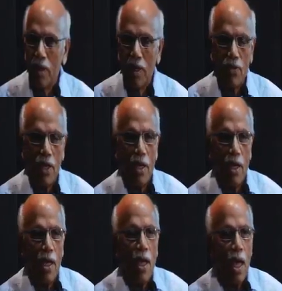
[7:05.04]
He
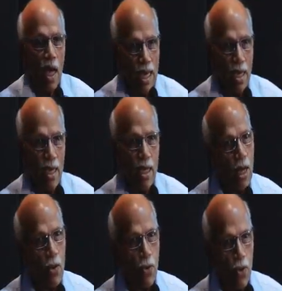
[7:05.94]
said, I
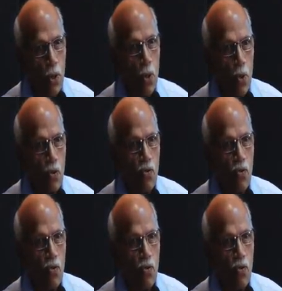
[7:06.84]
now know